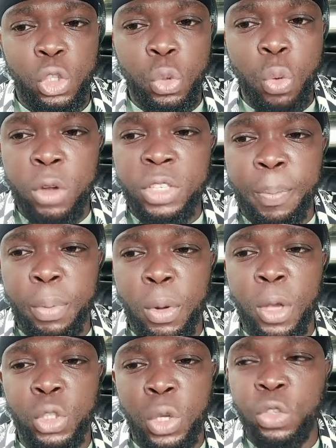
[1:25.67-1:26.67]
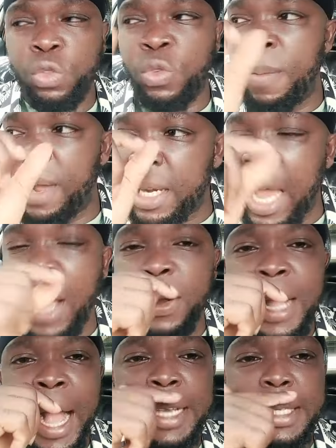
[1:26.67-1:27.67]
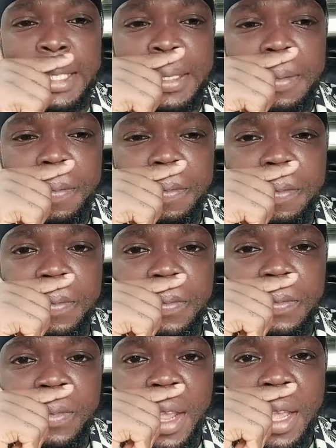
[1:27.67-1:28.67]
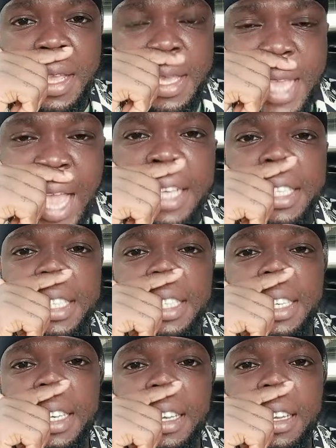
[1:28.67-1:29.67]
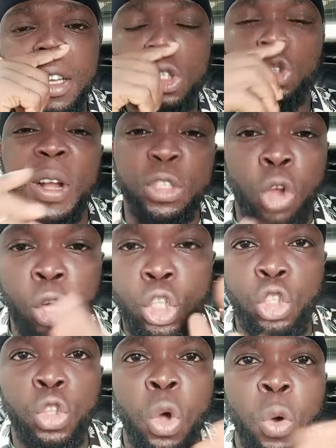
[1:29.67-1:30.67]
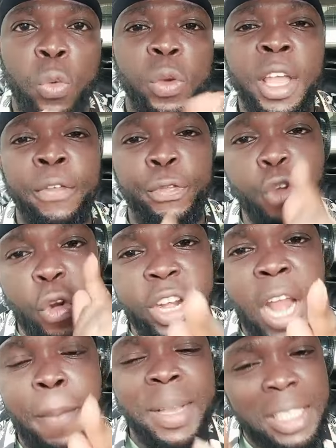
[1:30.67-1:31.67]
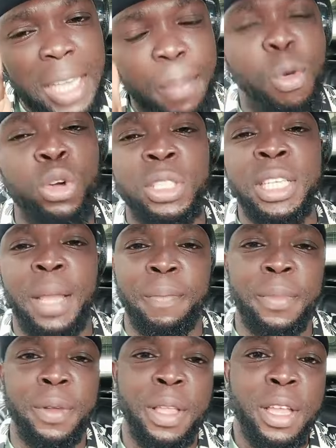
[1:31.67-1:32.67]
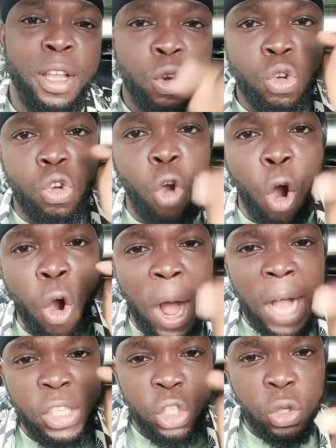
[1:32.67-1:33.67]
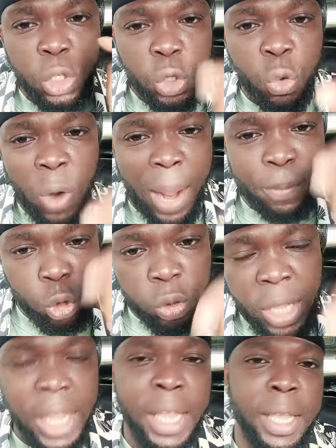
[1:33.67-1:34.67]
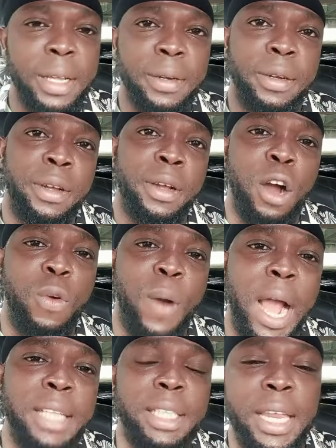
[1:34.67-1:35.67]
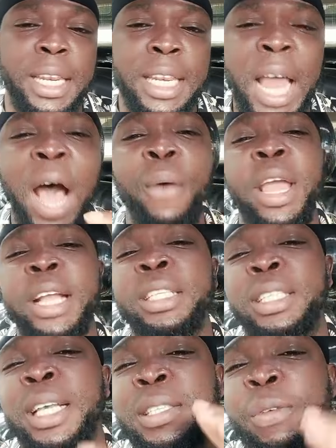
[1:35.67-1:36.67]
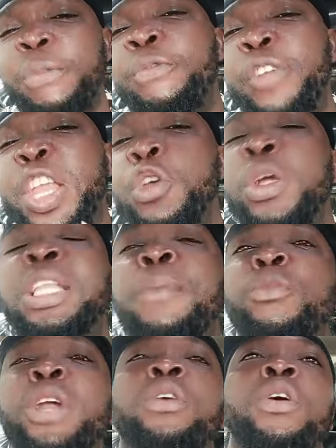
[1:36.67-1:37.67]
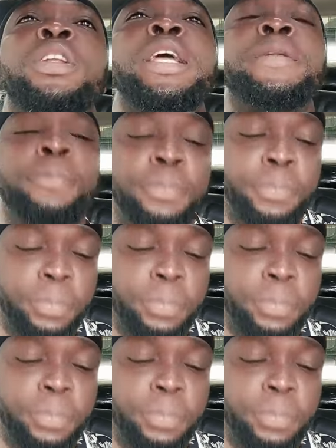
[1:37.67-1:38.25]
200 plus subscriber now guys yes so i don't know if your name is among them go and subscribe today all right now in this video that i'm recording